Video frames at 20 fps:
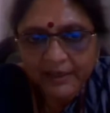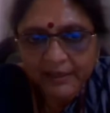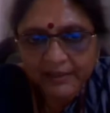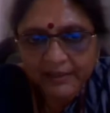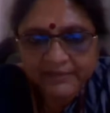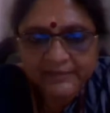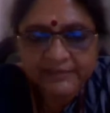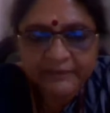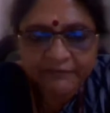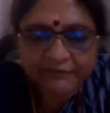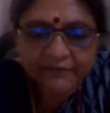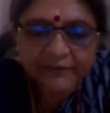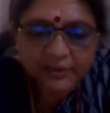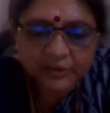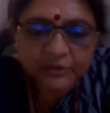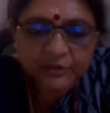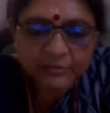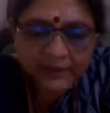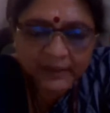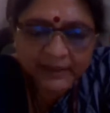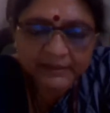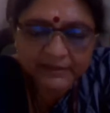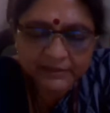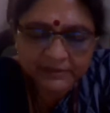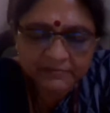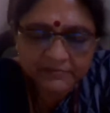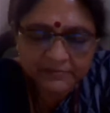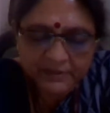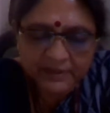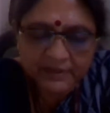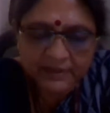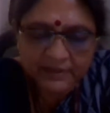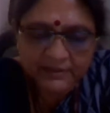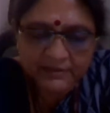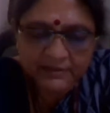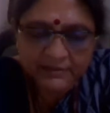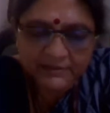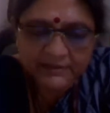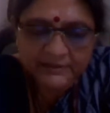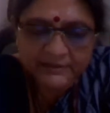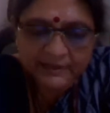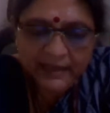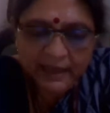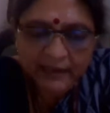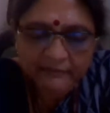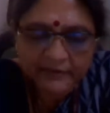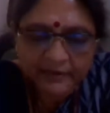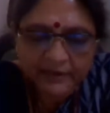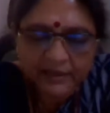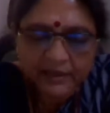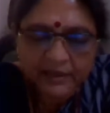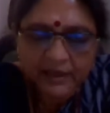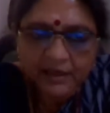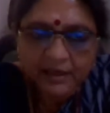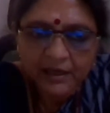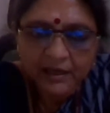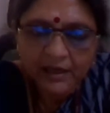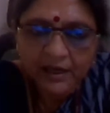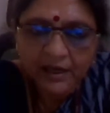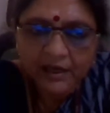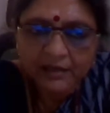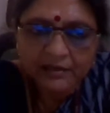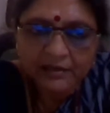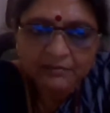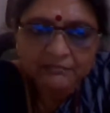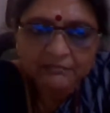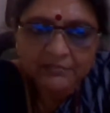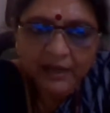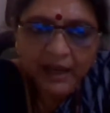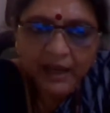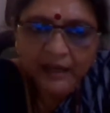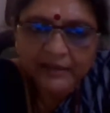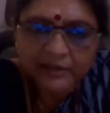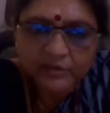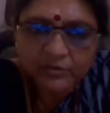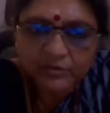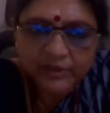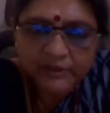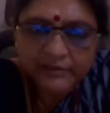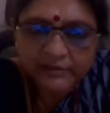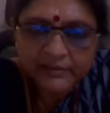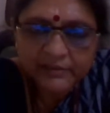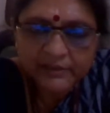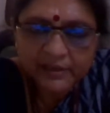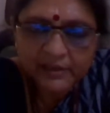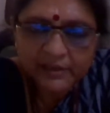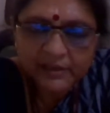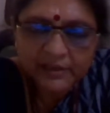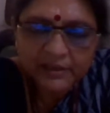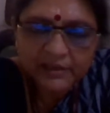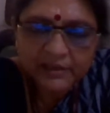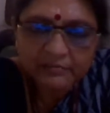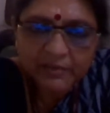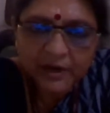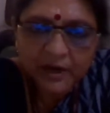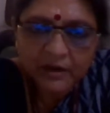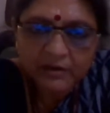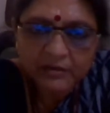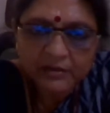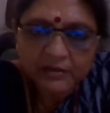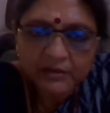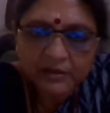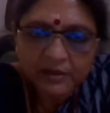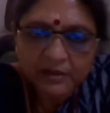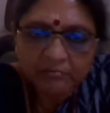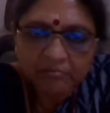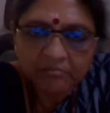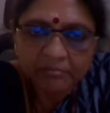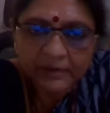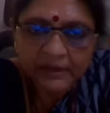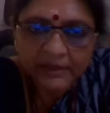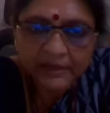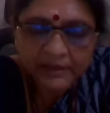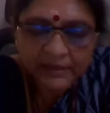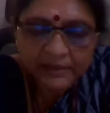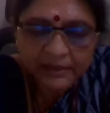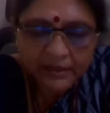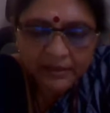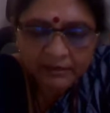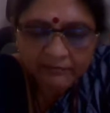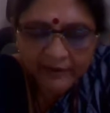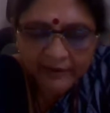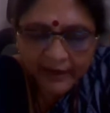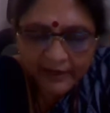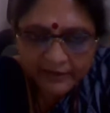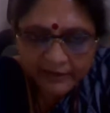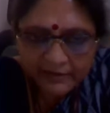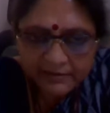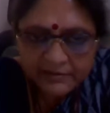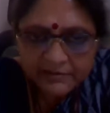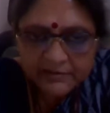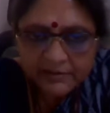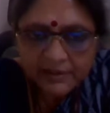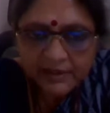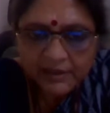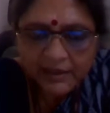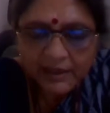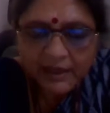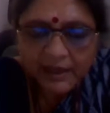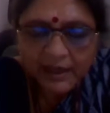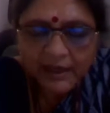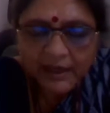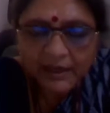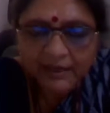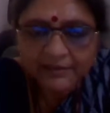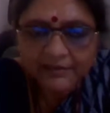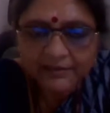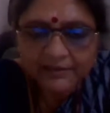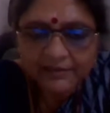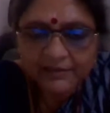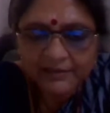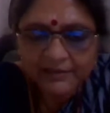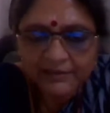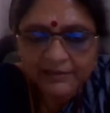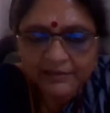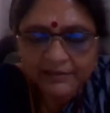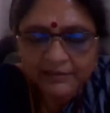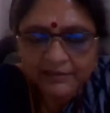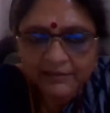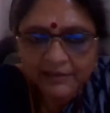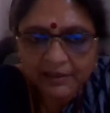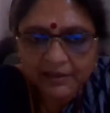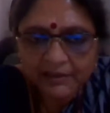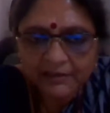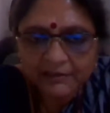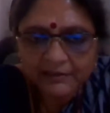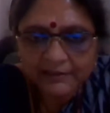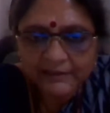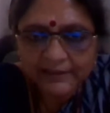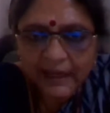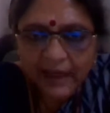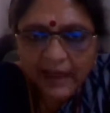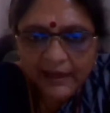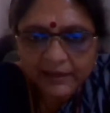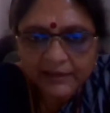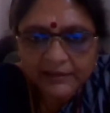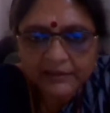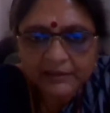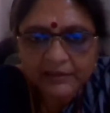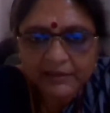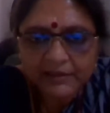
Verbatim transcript: it's difficult to make them uh, savvy. Um, I can only think about building awareness, and that